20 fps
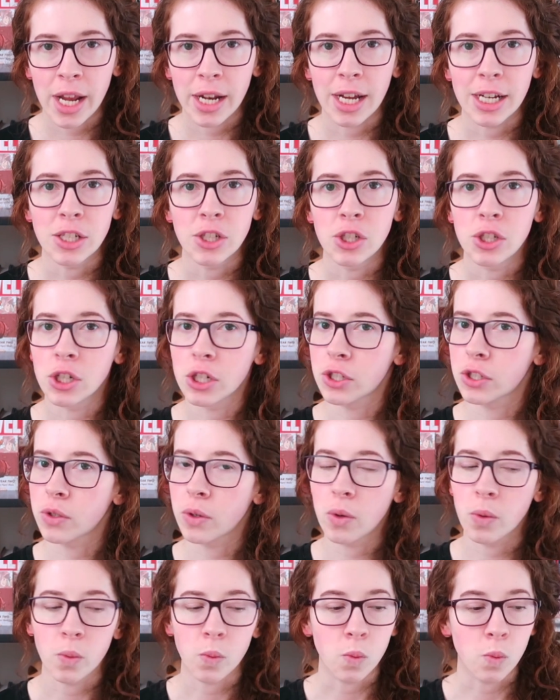and I just
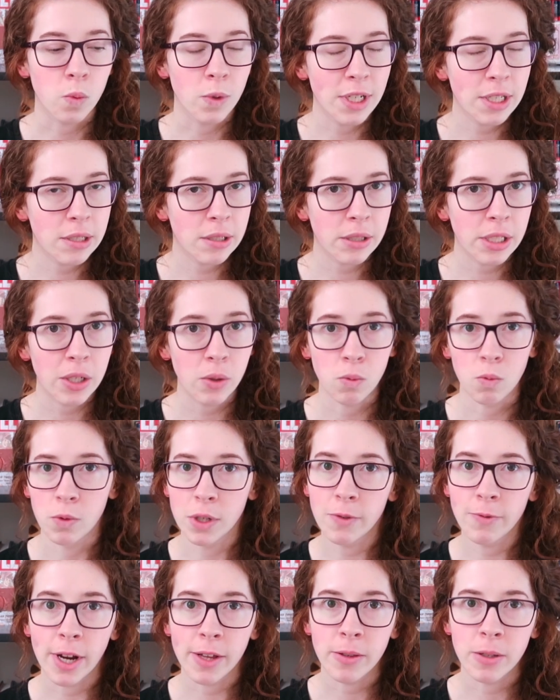recently
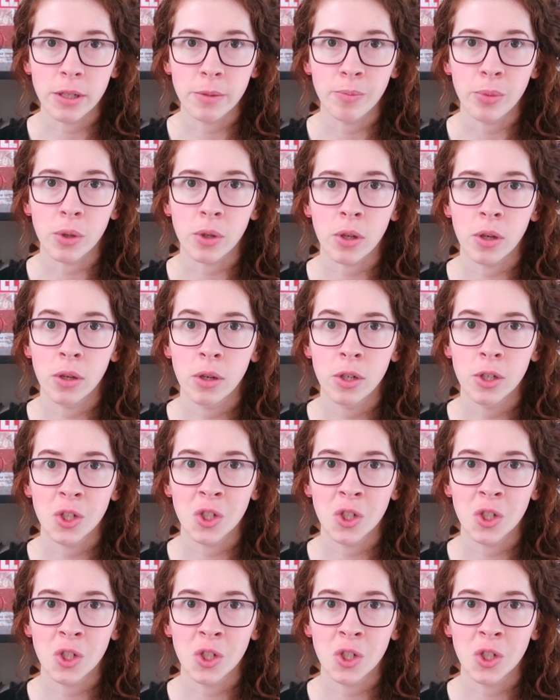reread this book